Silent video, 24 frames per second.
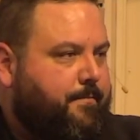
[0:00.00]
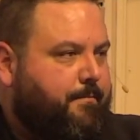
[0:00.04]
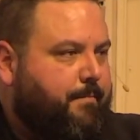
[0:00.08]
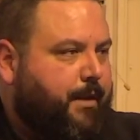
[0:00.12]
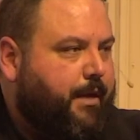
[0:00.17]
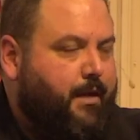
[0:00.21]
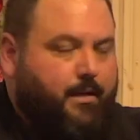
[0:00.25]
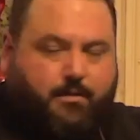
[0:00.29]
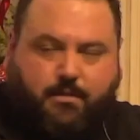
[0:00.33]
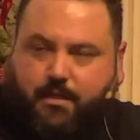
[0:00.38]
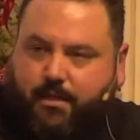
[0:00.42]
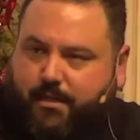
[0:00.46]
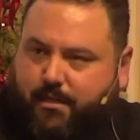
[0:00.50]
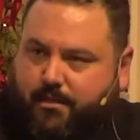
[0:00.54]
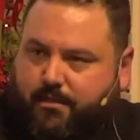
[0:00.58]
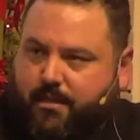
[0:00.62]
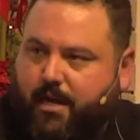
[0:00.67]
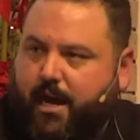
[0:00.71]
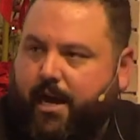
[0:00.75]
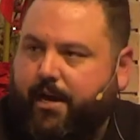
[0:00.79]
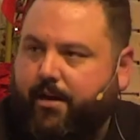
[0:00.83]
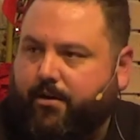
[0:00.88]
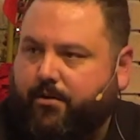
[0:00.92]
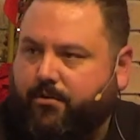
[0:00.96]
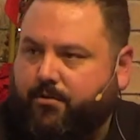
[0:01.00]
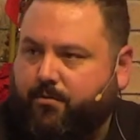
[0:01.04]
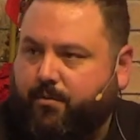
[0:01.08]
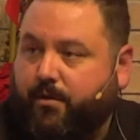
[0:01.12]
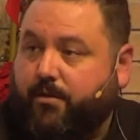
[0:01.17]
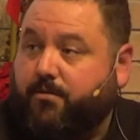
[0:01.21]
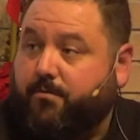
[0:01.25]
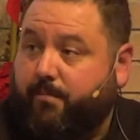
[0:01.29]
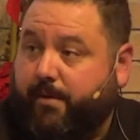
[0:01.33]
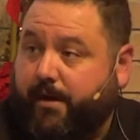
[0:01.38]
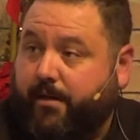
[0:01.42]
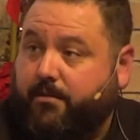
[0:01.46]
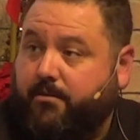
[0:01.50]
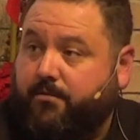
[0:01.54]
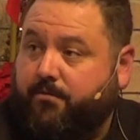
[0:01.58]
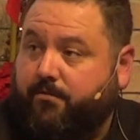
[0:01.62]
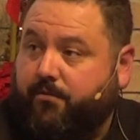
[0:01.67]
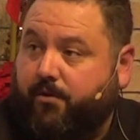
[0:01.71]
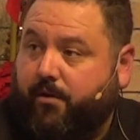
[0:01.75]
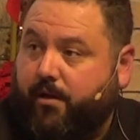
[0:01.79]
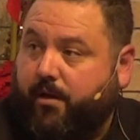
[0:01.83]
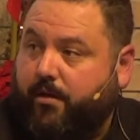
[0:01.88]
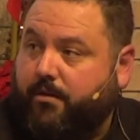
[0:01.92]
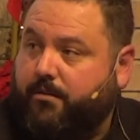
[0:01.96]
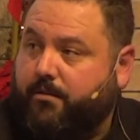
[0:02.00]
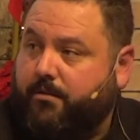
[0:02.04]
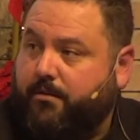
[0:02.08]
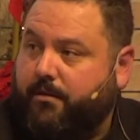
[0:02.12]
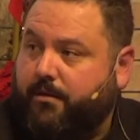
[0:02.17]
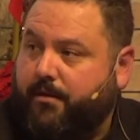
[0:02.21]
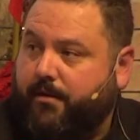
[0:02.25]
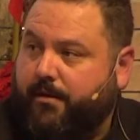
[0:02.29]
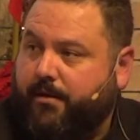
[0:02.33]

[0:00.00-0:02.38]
because He desires what's best for us,